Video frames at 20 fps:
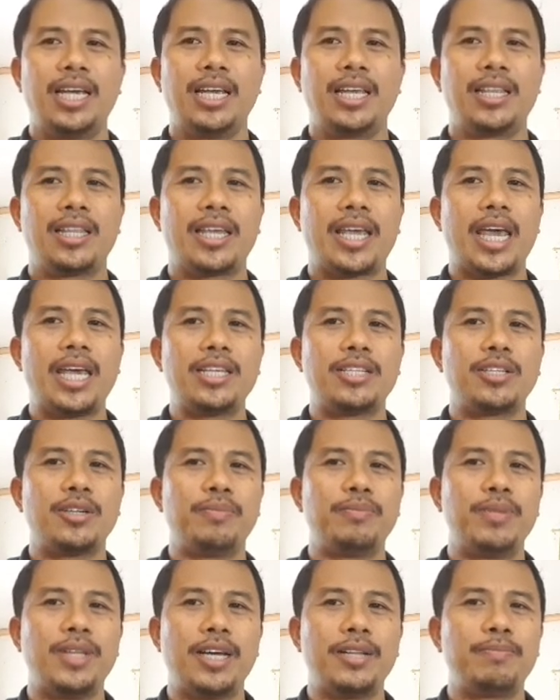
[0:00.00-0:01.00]
in case
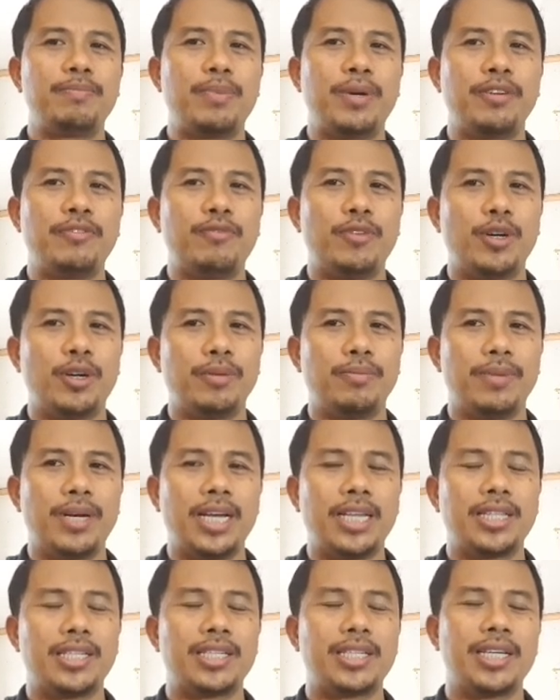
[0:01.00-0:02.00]
of
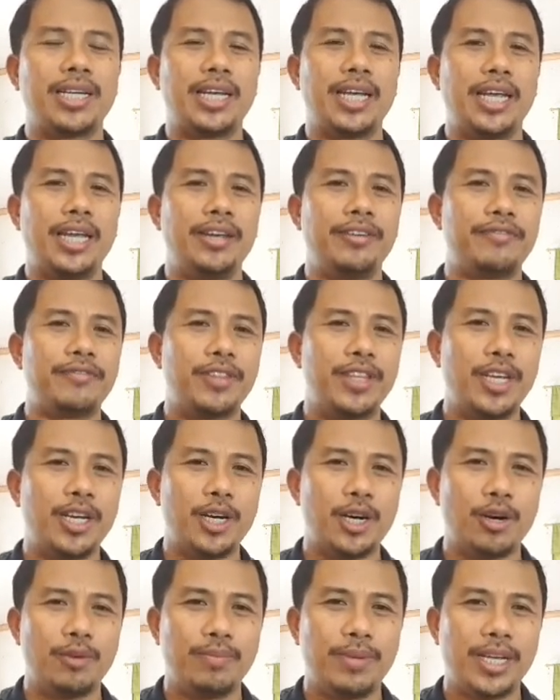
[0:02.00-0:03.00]
non-performance if the
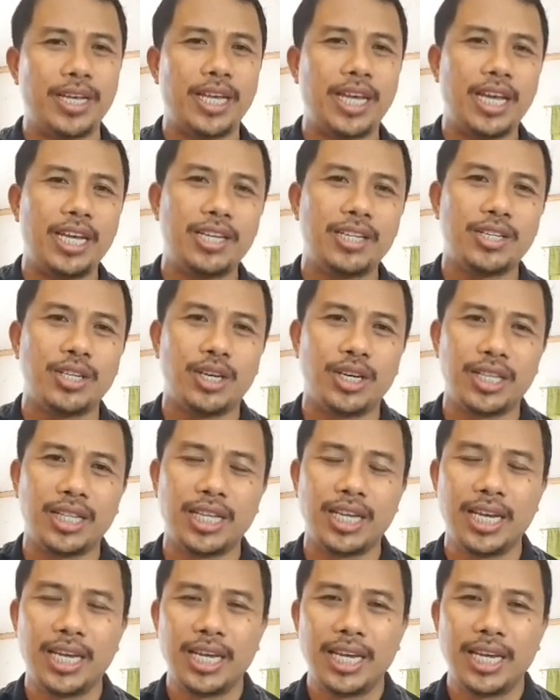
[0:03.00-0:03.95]
obligation